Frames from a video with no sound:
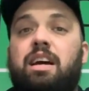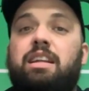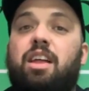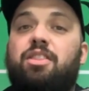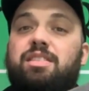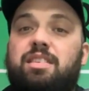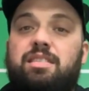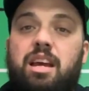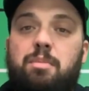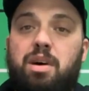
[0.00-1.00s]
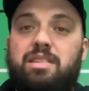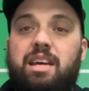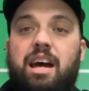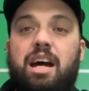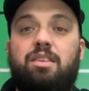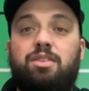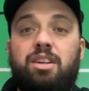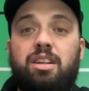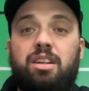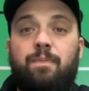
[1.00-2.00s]
Now this is a must-have
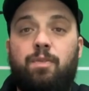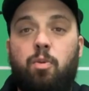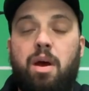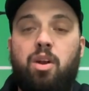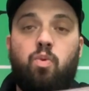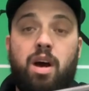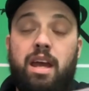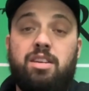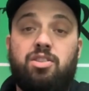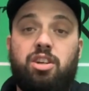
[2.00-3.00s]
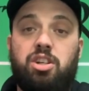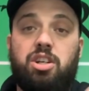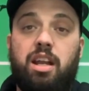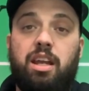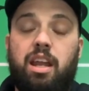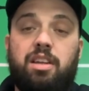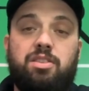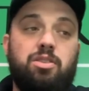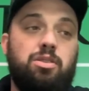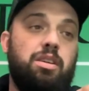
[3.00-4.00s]
no matter what industry you're trying to get
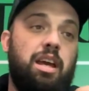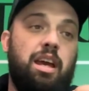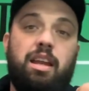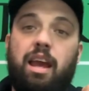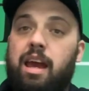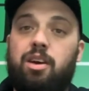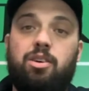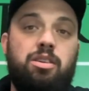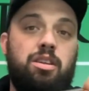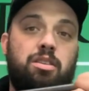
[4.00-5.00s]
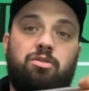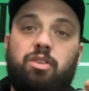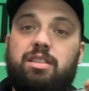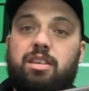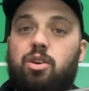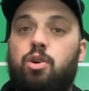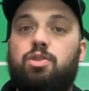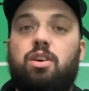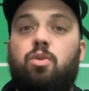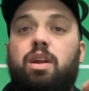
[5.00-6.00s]
into. In hail, retail,
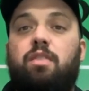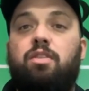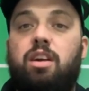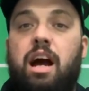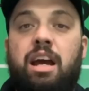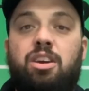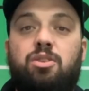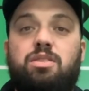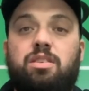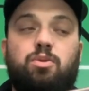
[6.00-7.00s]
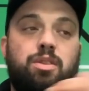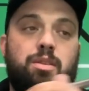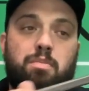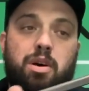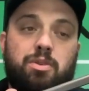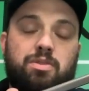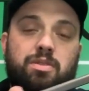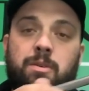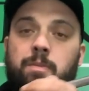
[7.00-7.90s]
wholesale, whatever, I use this one the most.